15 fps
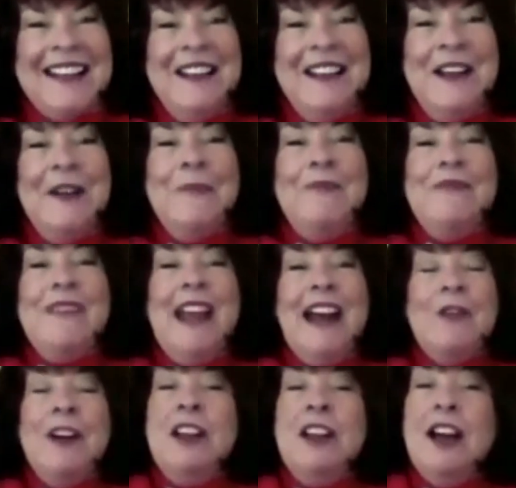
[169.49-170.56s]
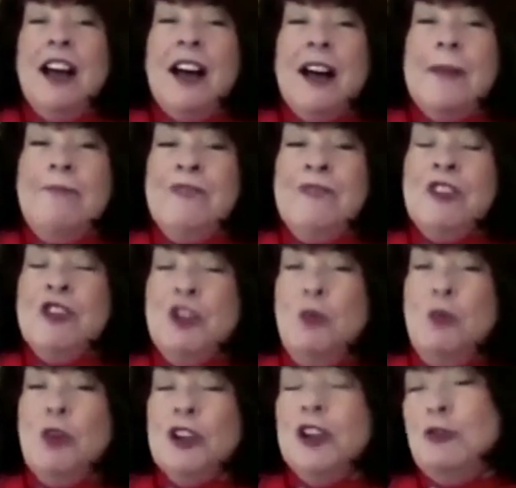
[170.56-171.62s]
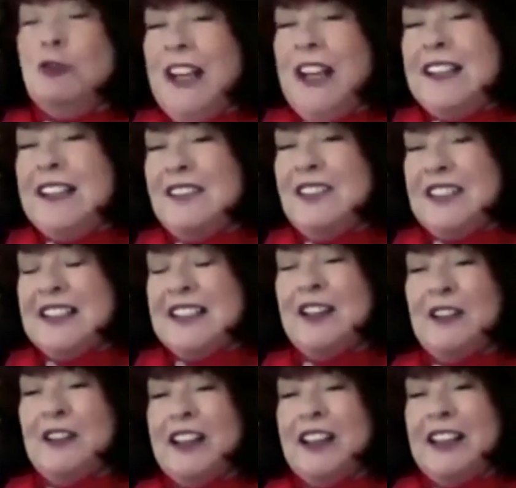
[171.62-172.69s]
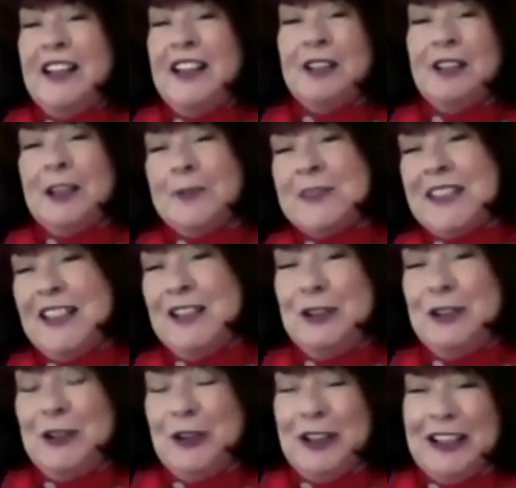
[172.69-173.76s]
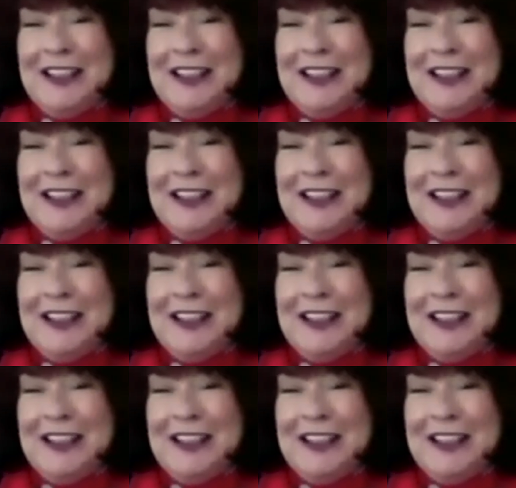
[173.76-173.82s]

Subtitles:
Now, were you raised in this area here in upstate New York?